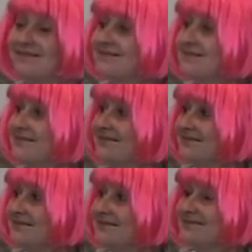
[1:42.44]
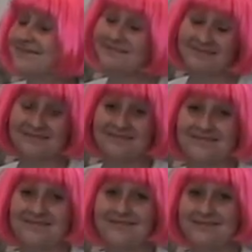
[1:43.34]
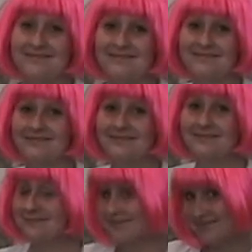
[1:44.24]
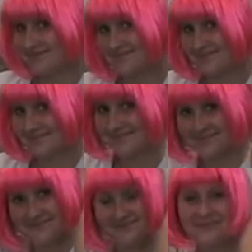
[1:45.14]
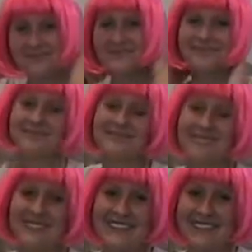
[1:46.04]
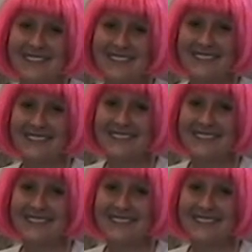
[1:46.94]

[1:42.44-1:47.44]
[no speech]